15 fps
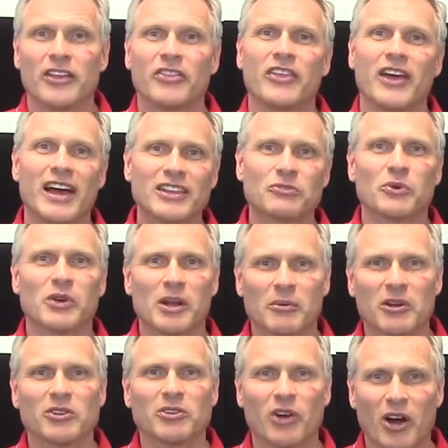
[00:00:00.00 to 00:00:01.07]
That's what I'm
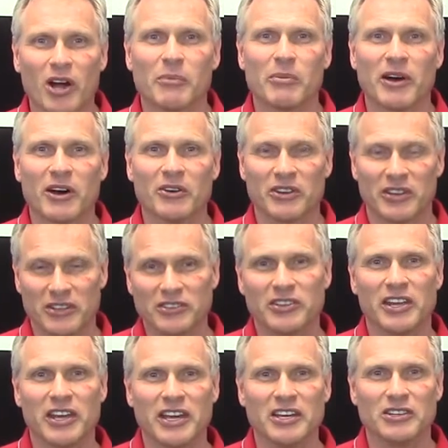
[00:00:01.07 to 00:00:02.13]
going to talk about in
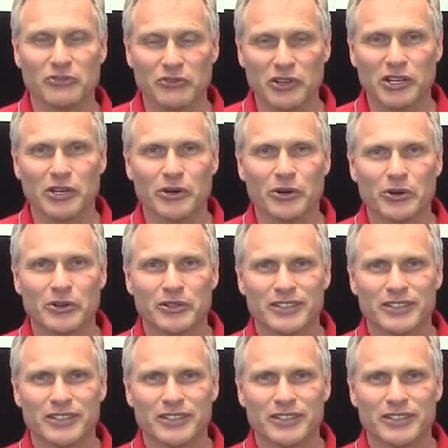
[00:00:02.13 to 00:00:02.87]
today's video.